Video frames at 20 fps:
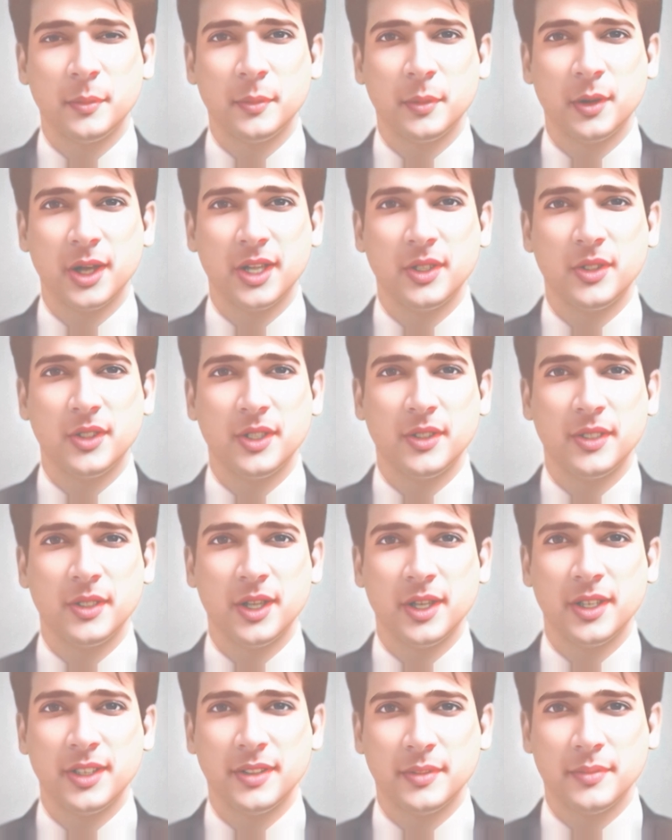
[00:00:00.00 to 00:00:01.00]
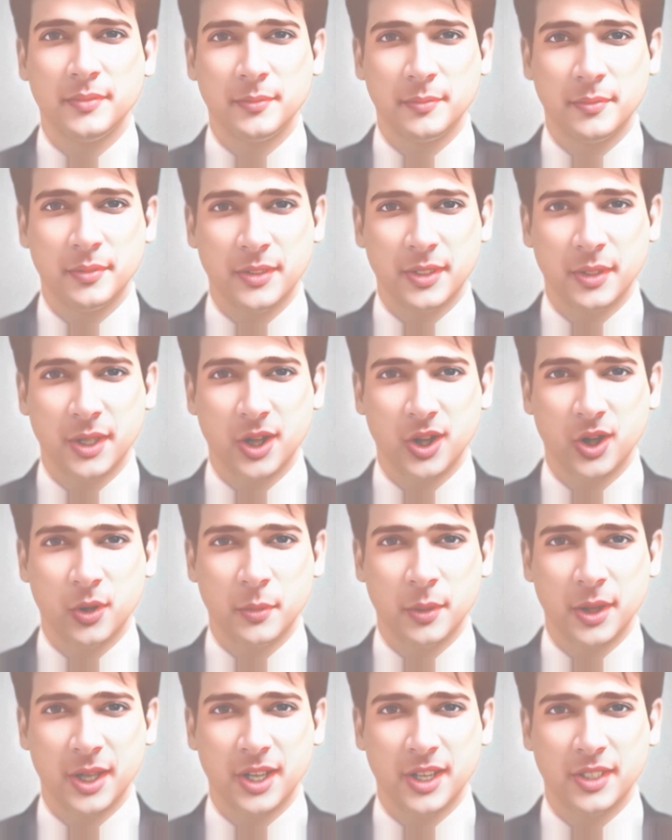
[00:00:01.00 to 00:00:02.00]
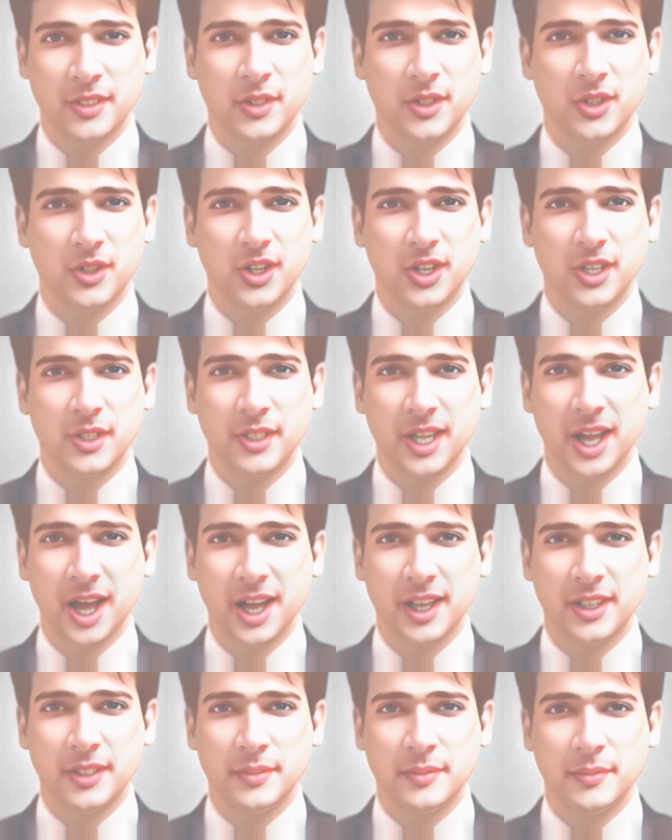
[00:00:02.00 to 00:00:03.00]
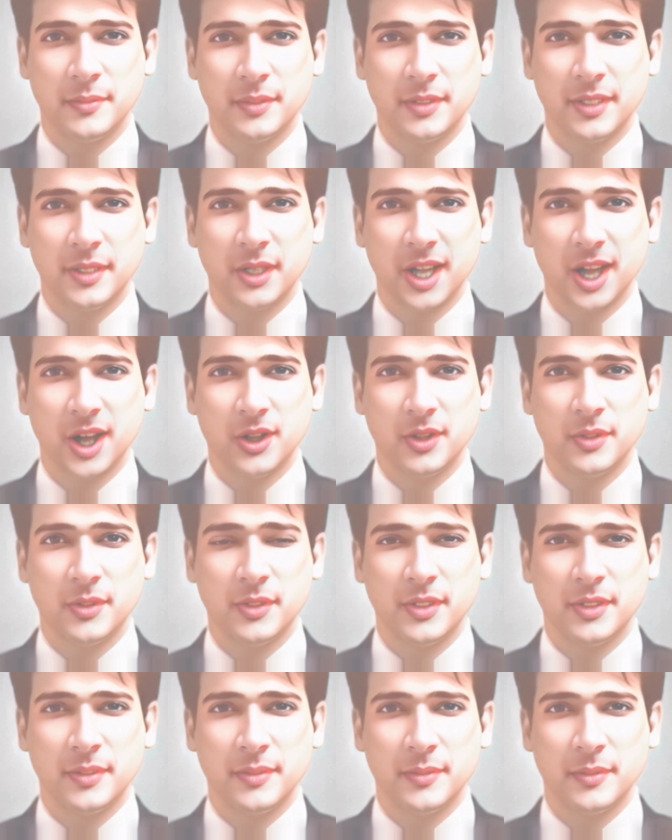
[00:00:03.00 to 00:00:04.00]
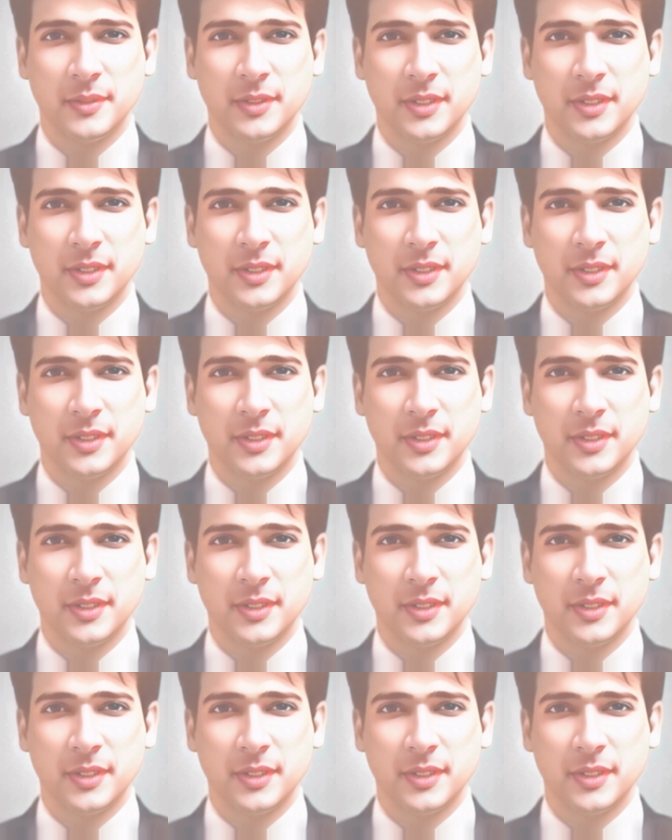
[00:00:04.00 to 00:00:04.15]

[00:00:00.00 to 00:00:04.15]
But here's the thing. Their opinions are just that, theirs.